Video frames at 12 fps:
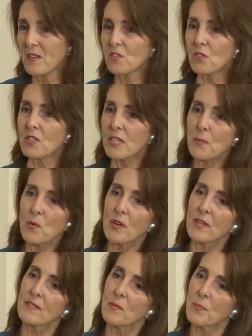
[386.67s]
So
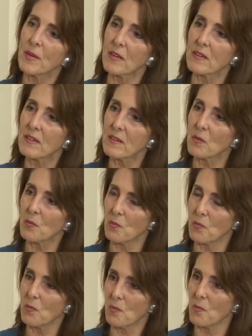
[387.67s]
teamwork is
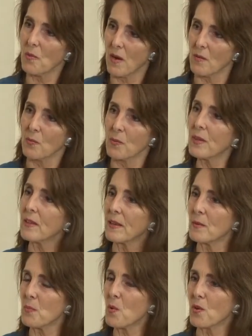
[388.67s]
a really
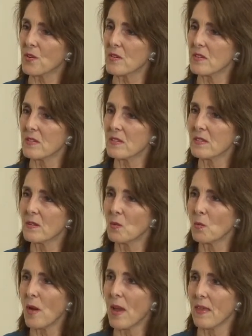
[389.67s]
important
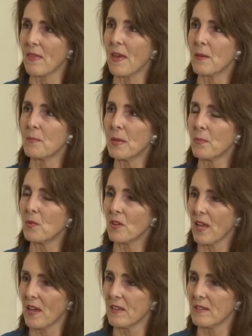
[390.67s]
way that people
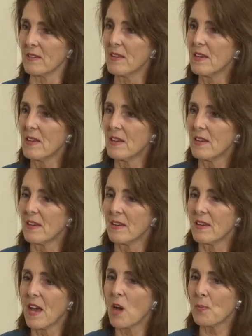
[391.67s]
can
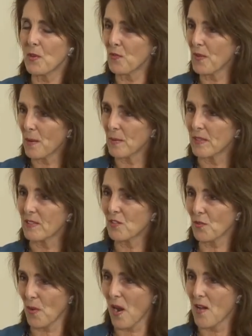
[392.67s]
help their families
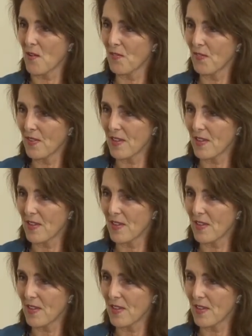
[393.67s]
thrive.